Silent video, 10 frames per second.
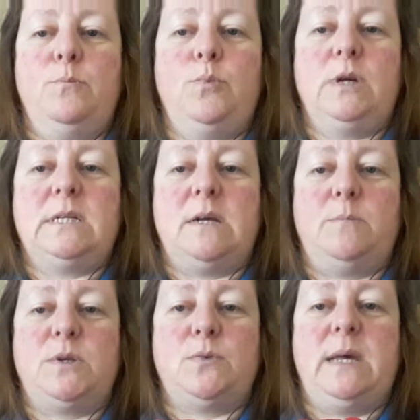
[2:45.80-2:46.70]
Pull it up
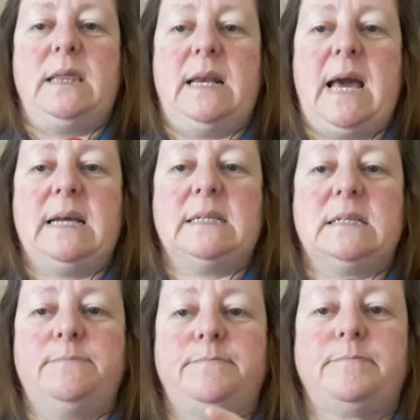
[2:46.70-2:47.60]
between the
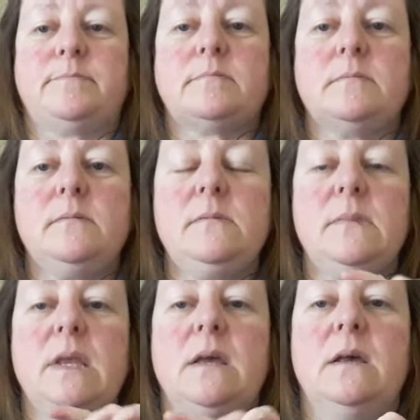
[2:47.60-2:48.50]
legs.
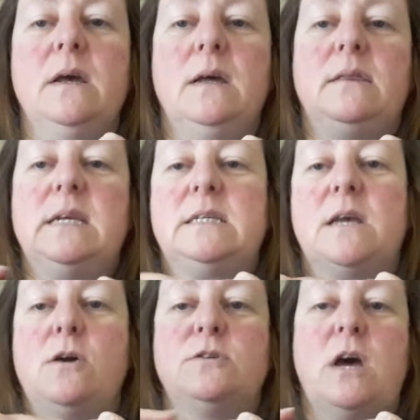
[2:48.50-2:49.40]
This
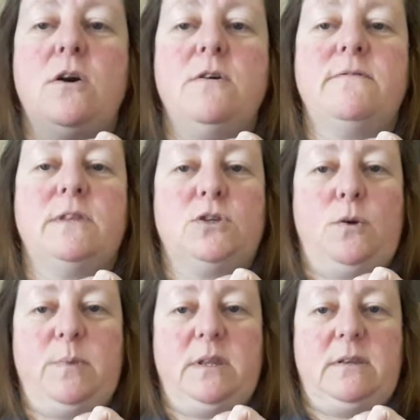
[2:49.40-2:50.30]
goes over the
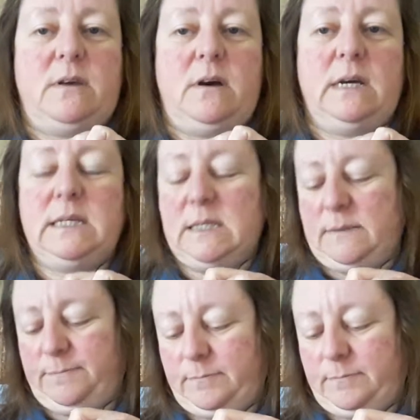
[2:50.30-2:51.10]
top of the thighs,